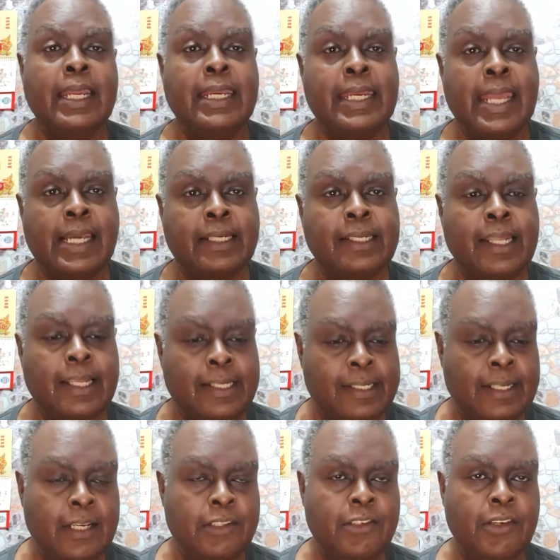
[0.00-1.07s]
Next,
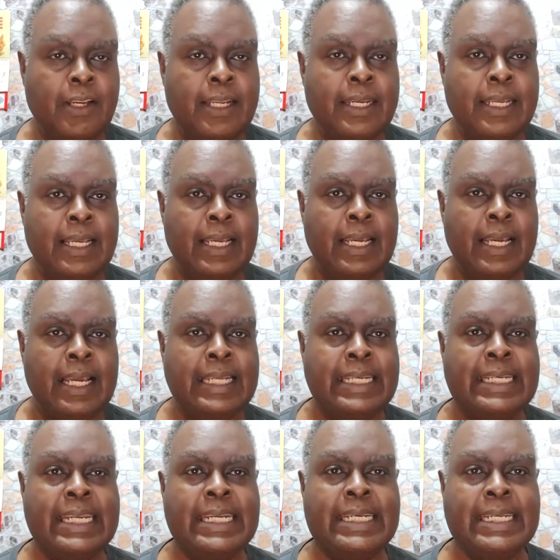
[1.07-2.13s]
let's touch on a
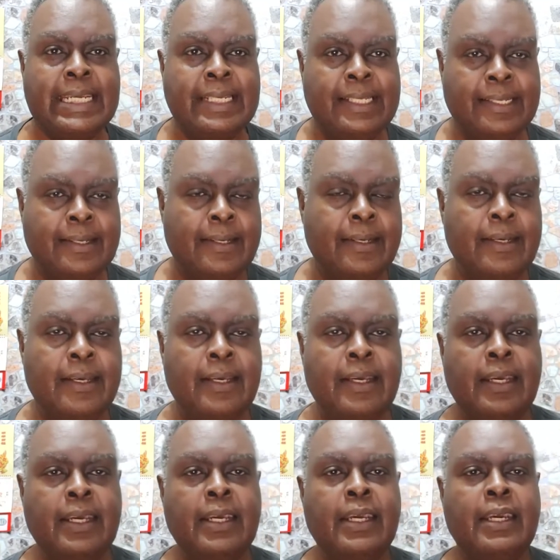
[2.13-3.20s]
dentist.
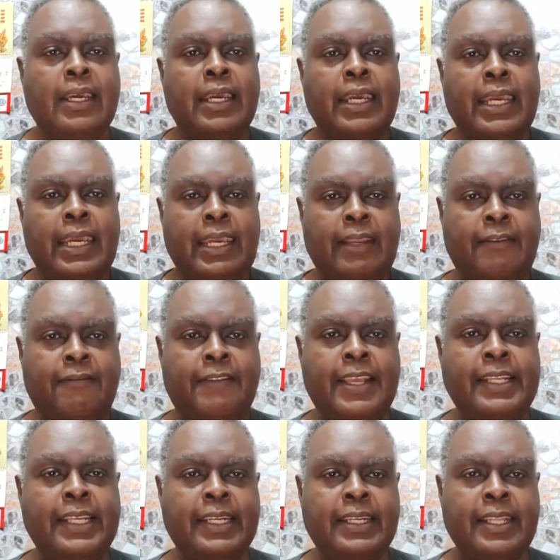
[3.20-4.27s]
A
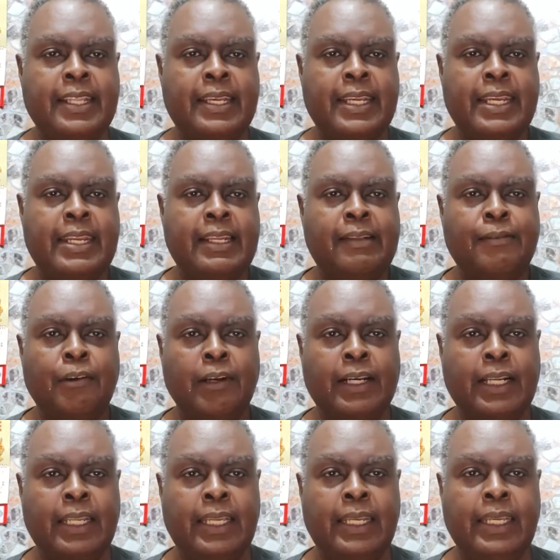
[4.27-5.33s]
visit to the dentist for
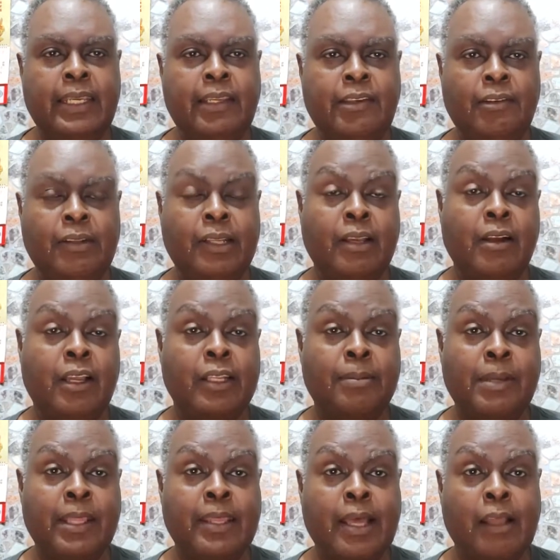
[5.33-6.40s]
cleaning usually costs
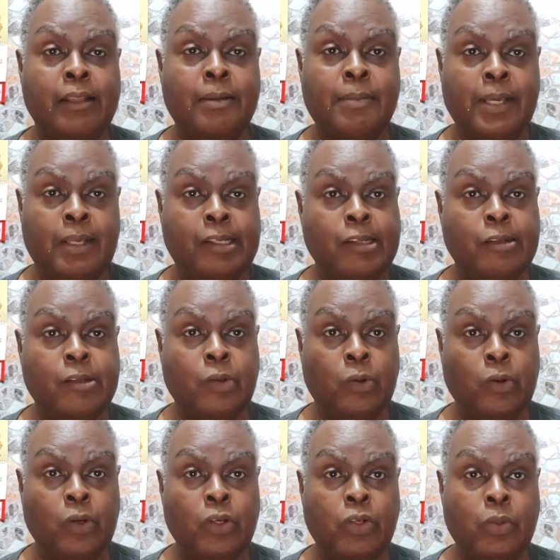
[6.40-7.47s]
me 1,000 pesos
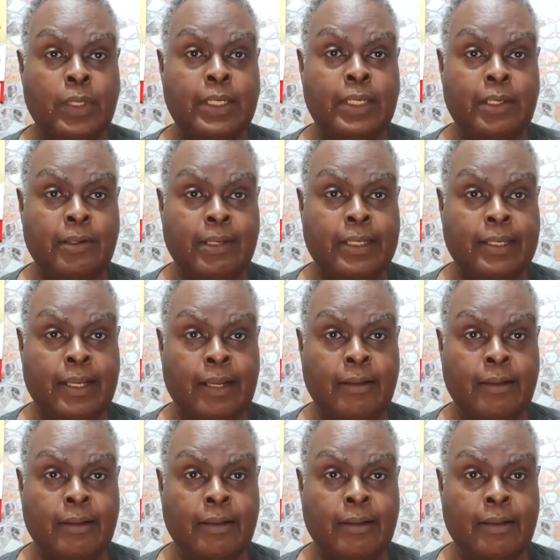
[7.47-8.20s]
or $20 US.